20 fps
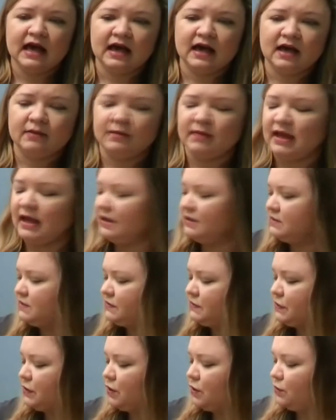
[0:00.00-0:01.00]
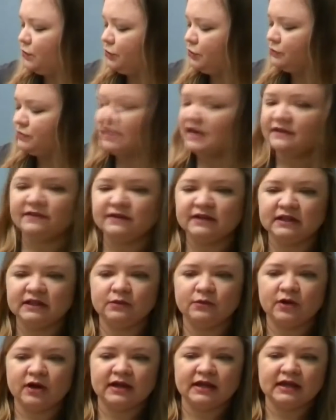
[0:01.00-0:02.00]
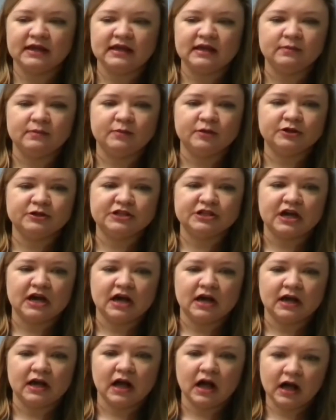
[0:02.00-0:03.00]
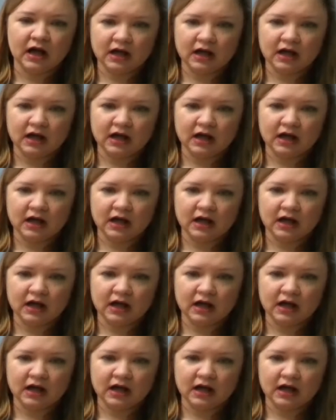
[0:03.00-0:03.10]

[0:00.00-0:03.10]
Um, and so you definitely want to keep your dog